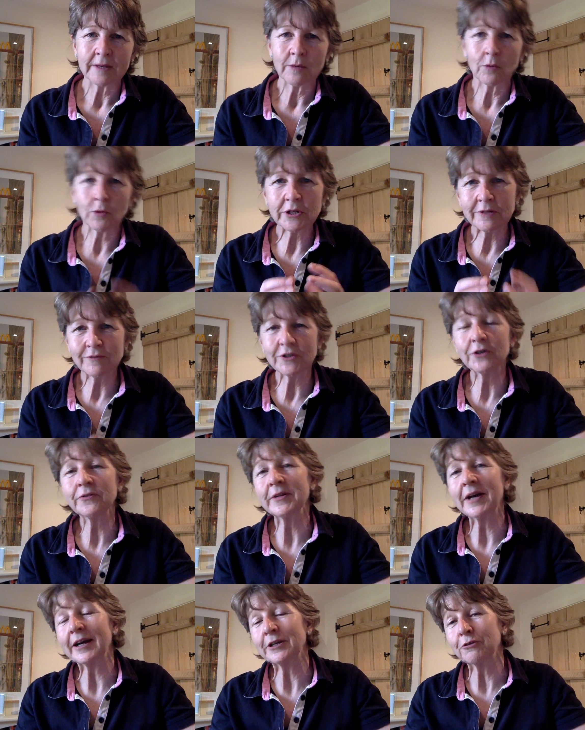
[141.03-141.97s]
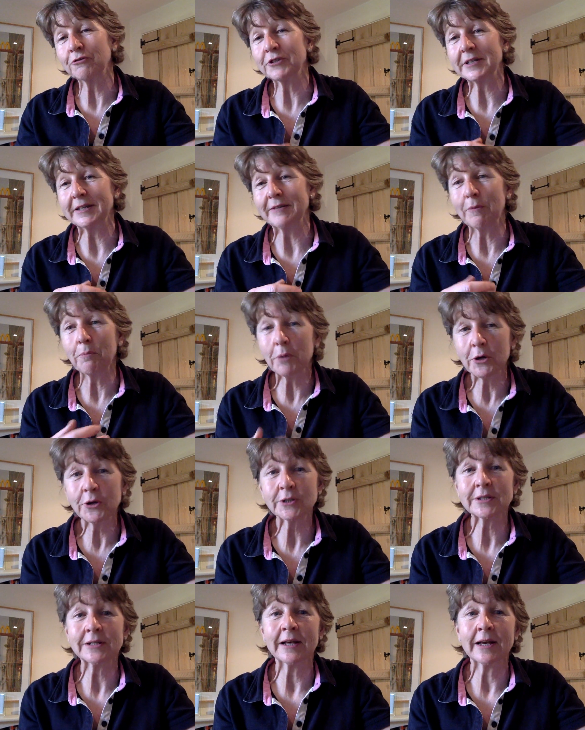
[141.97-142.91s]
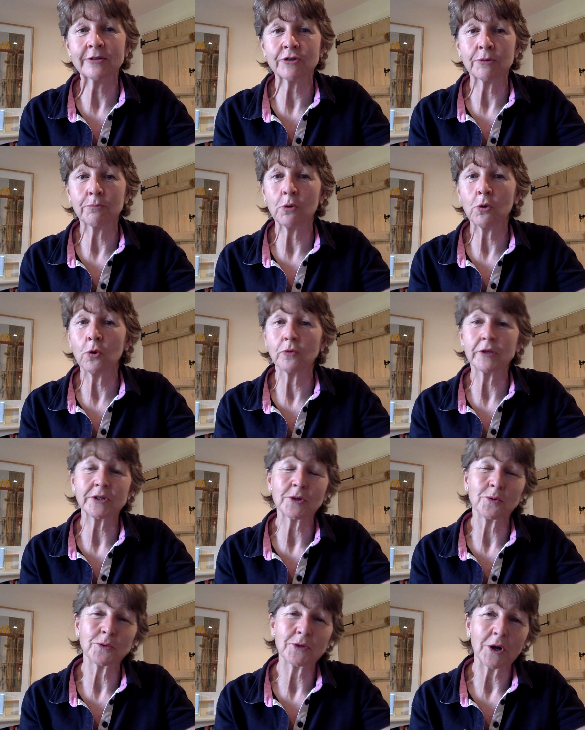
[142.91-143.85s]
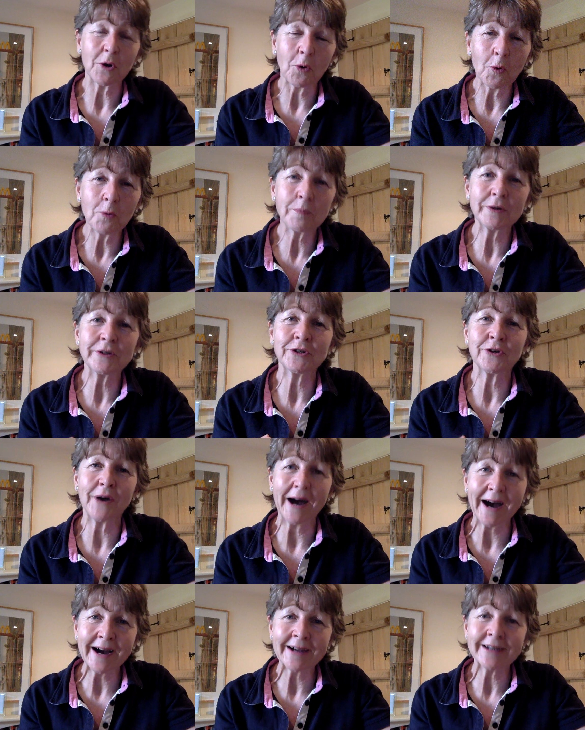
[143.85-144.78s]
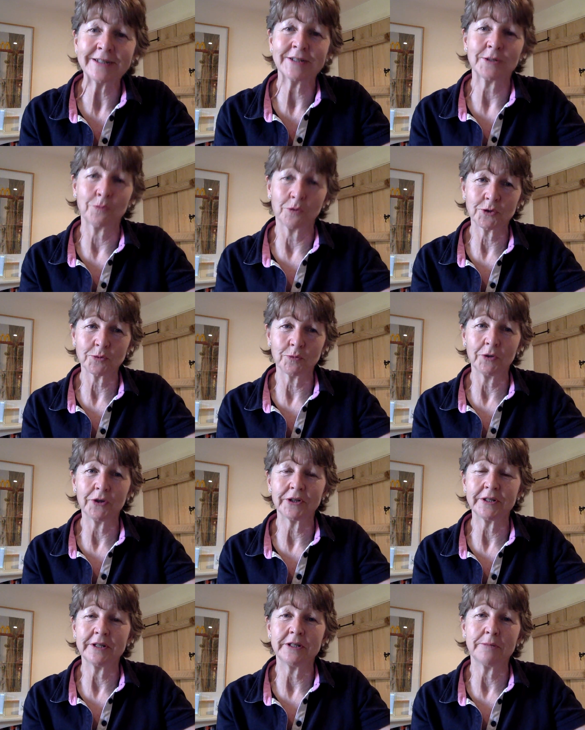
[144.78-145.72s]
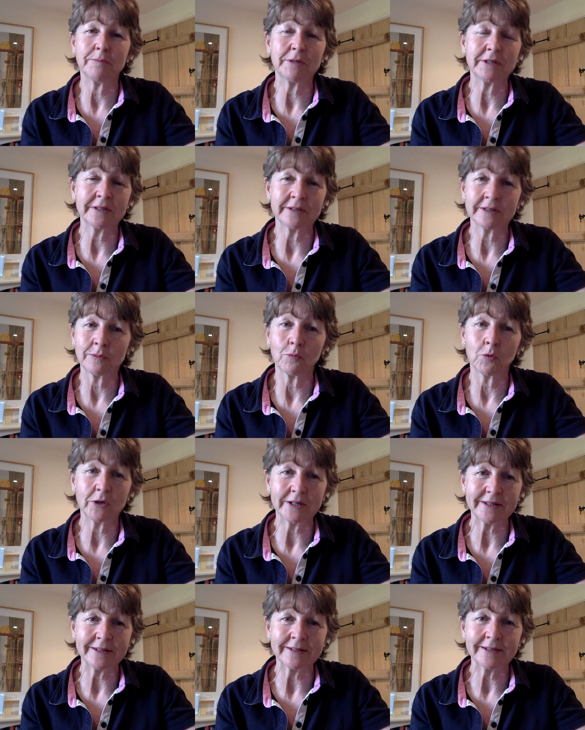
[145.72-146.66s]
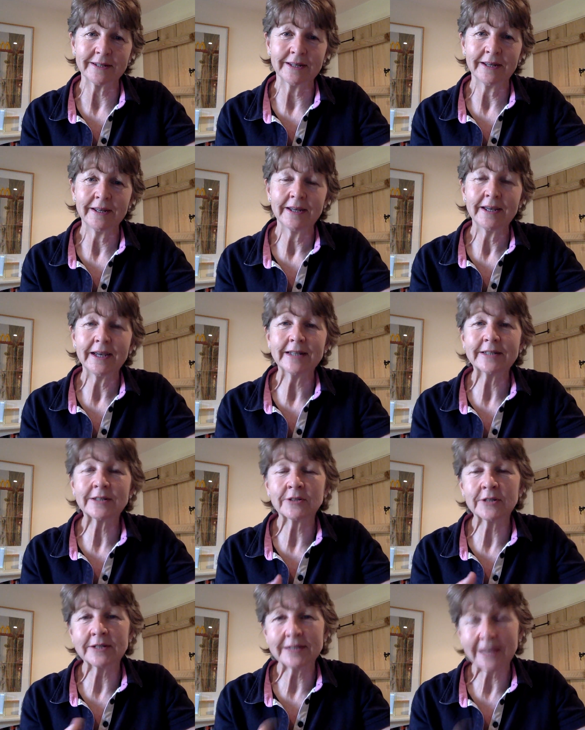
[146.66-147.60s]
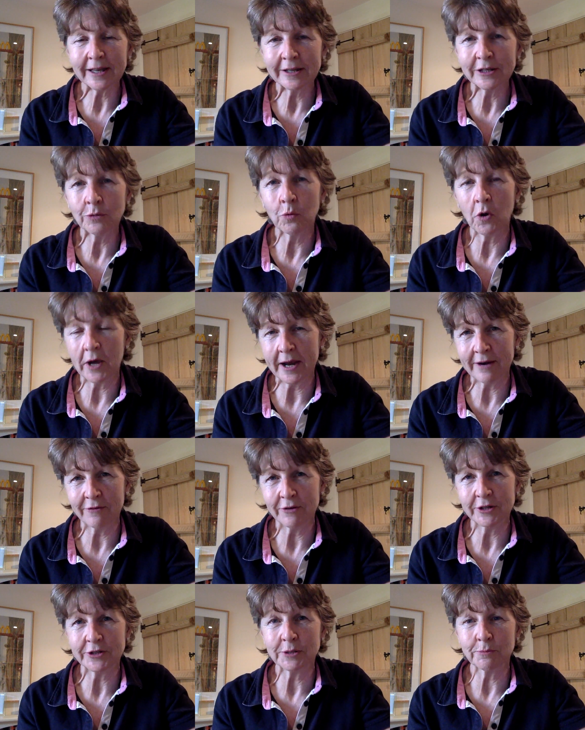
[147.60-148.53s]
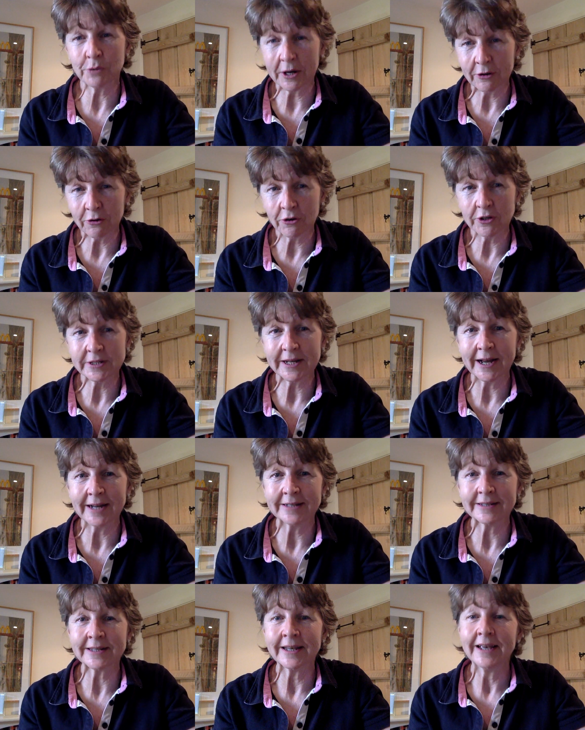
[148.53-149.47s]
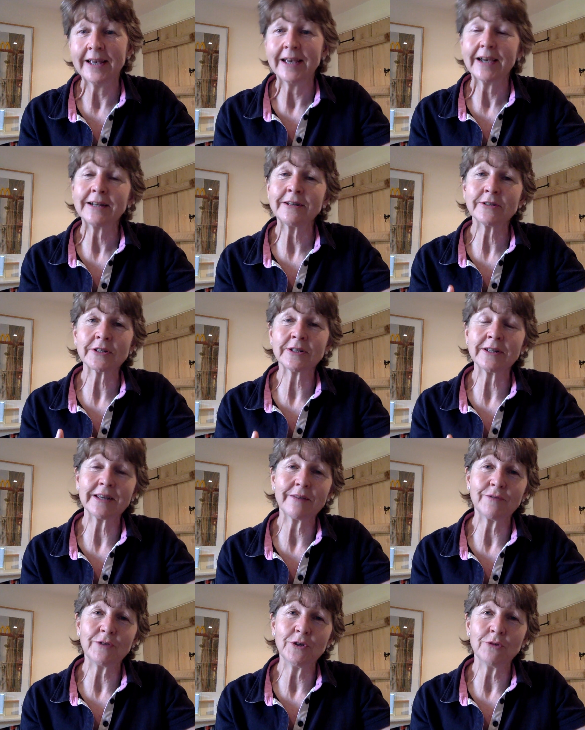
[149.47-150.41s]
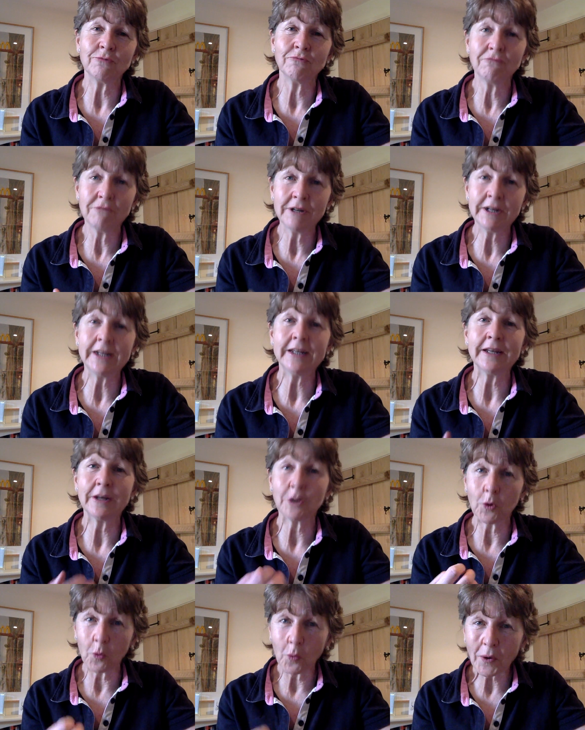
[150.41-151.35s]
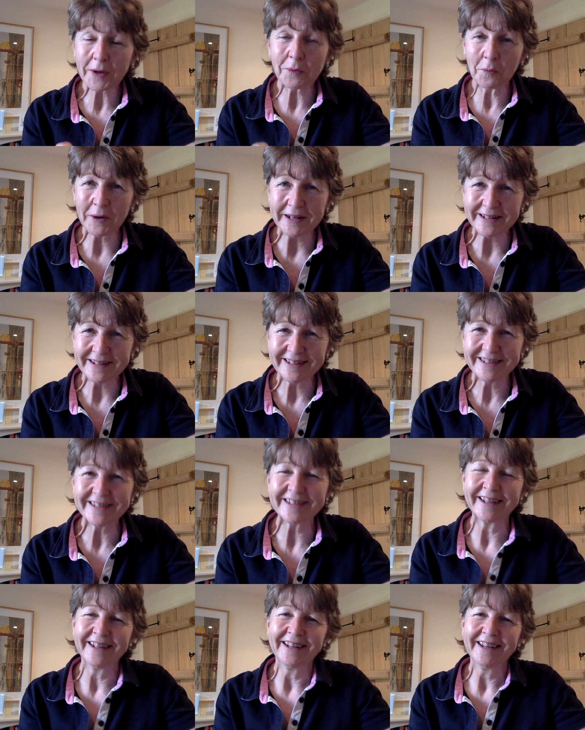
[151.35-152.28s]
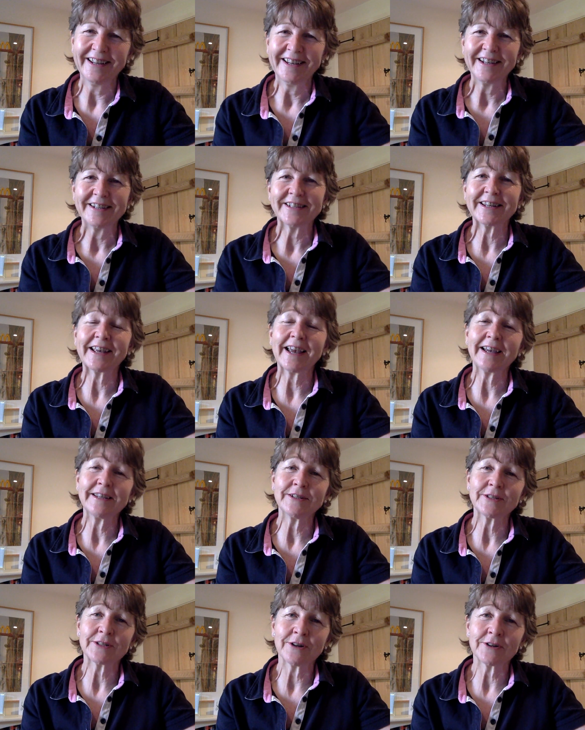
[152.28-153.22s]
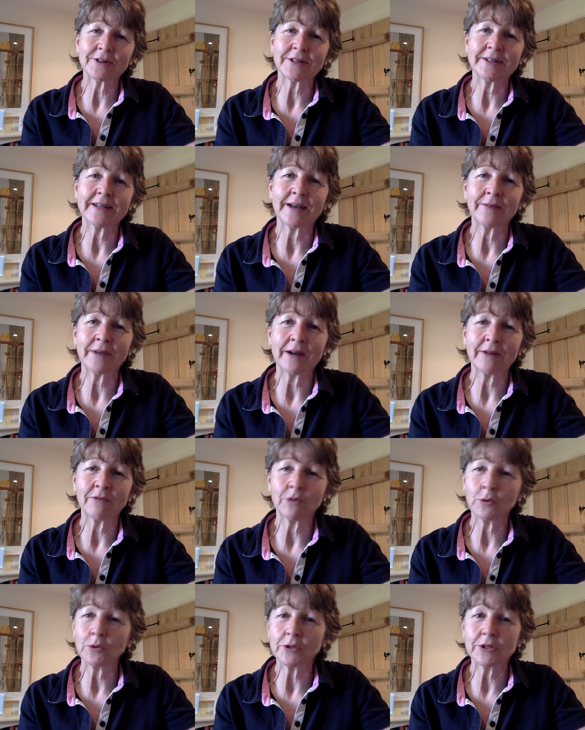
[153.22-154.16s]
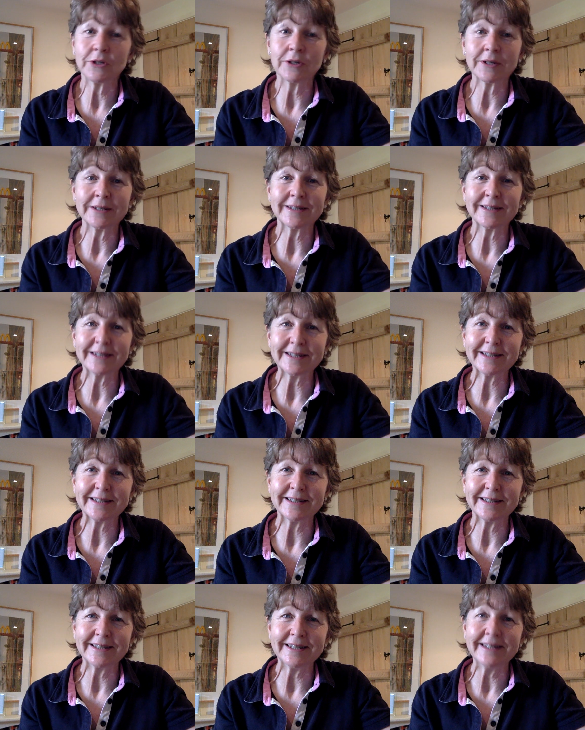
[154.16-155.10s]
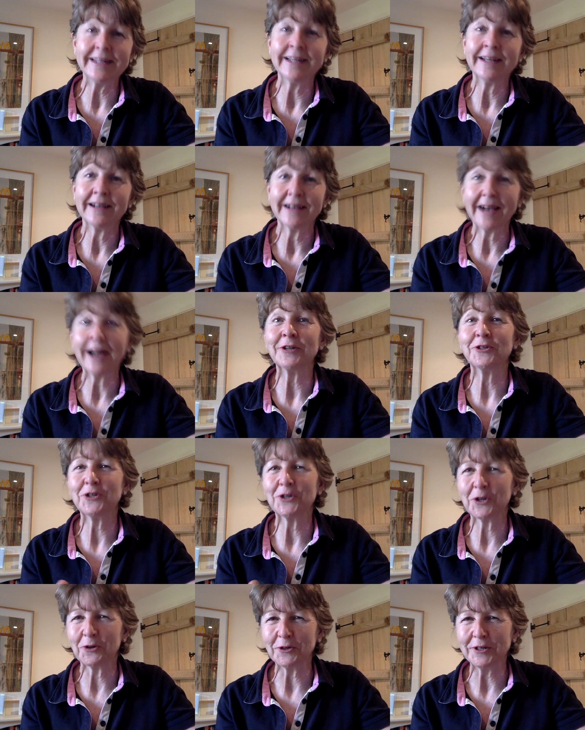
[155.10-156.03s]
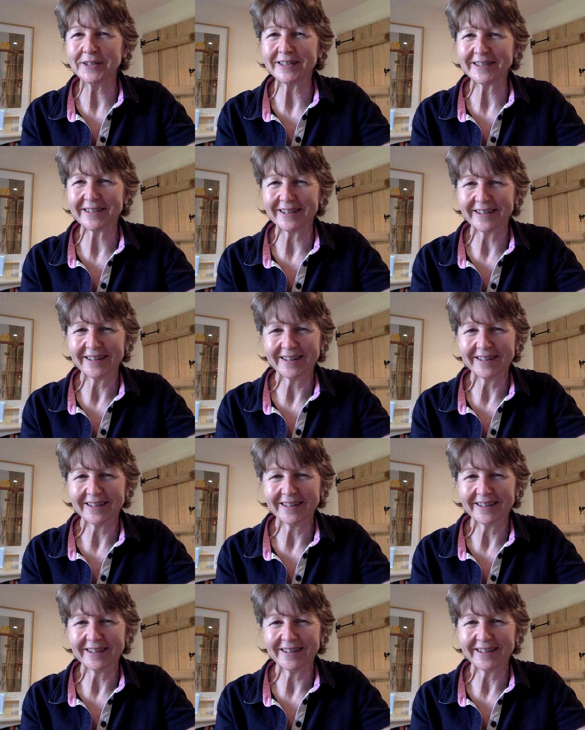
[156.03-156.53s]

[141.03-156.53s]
Once you've done that, you'll receive a personalised report that's going to open your eyes to what's working in your business and what isn't. It's going to tell you what area to prioritise, and it's going to give you really quick wins to get you started down that road to consistency and choice.